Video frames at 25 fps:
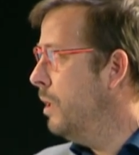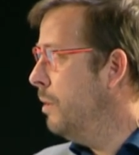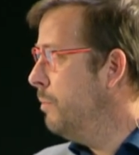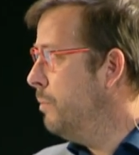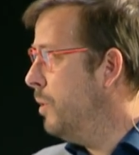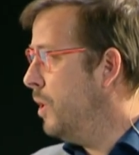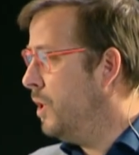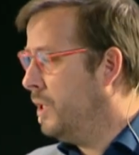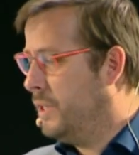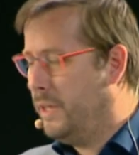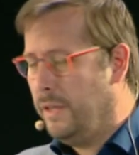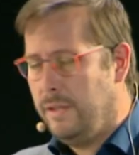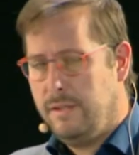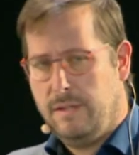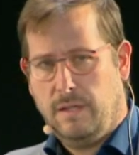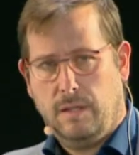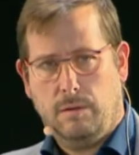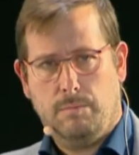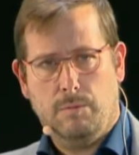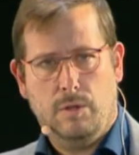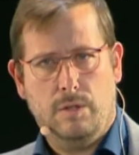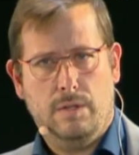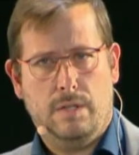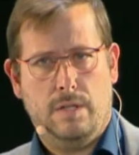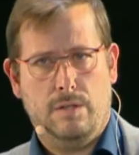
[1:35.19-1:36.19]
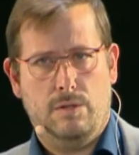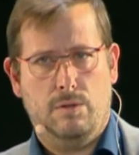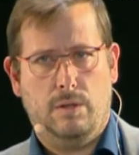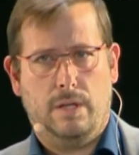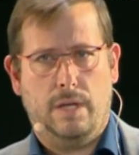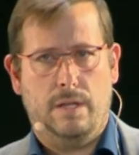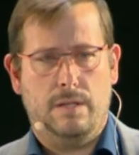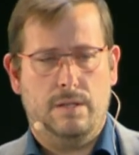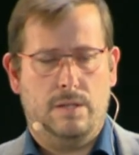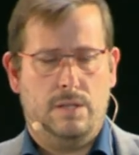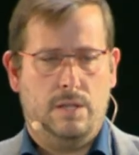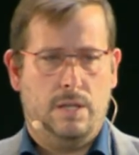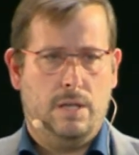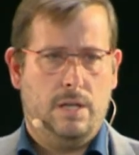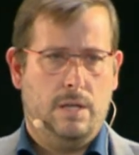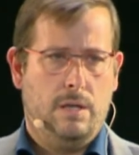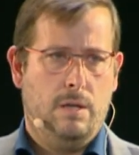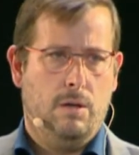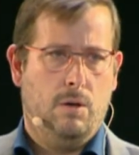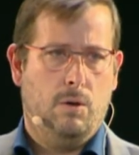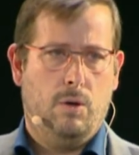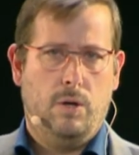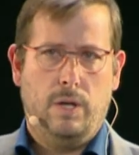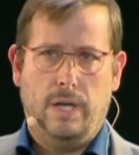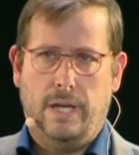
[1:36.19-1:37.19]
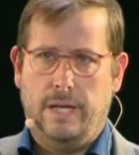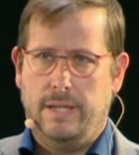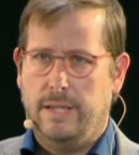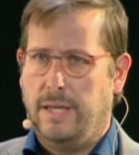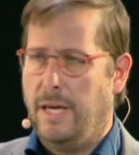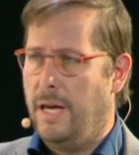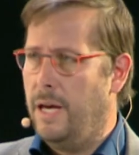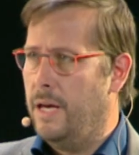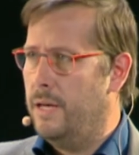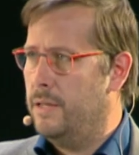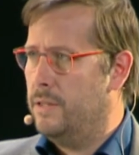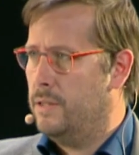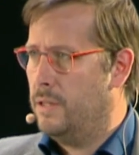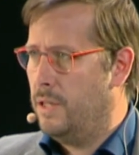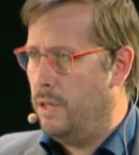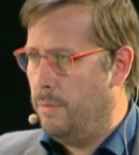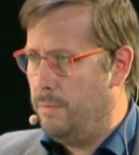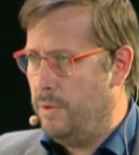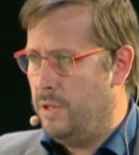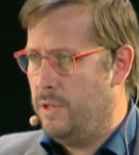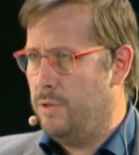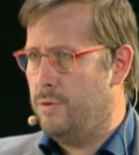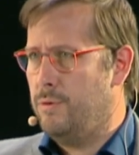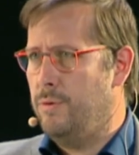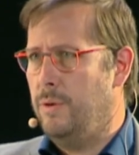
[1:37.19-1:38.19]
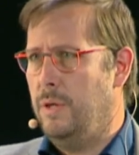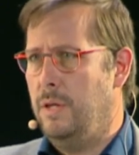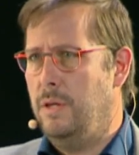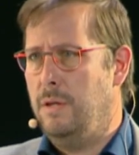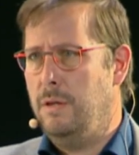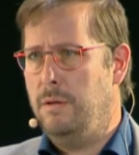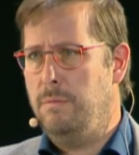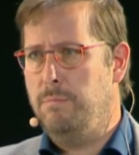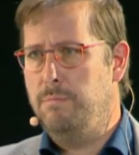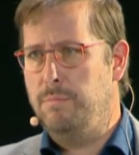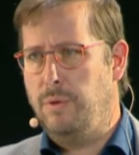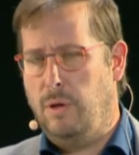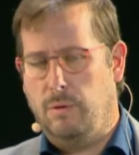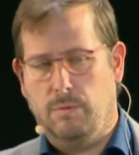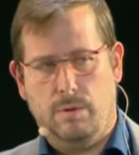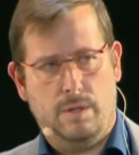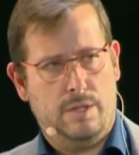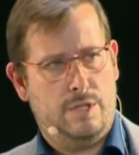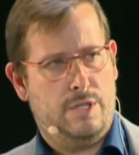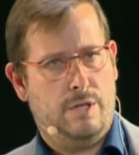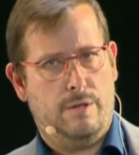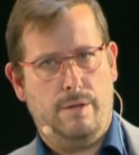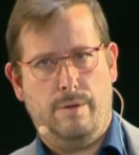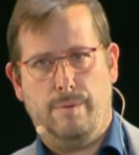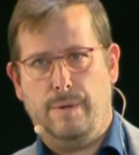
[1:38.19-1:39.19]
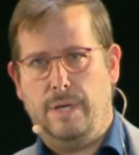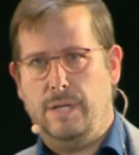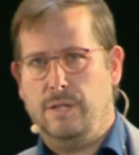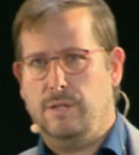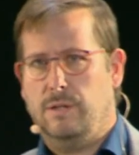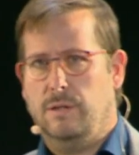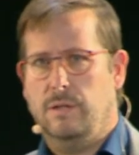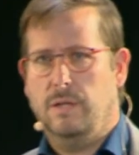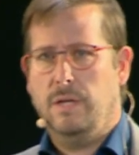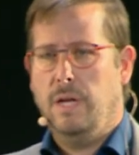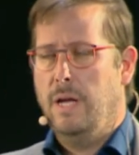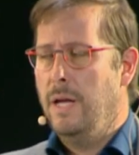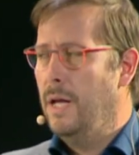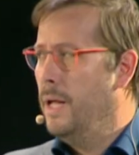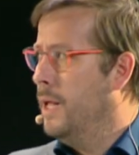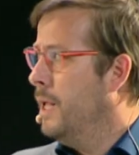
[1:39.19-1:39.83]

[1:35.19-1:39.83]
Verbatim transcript: market segments, as you can see, oil and gas, chemistry, power generation,